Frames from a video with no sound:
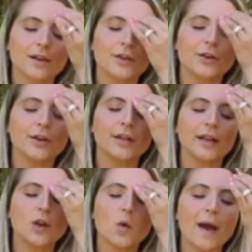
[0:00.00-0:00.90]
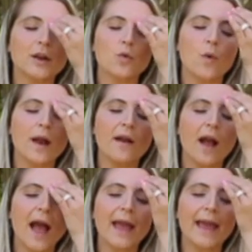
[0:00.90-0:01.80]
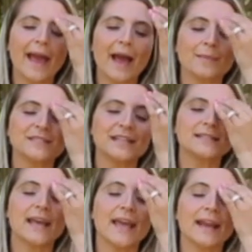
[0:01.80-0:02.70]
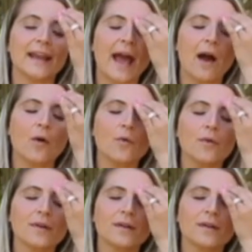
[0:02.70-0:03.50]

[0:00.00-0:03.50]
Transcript: Good. And no matter where I am today and now,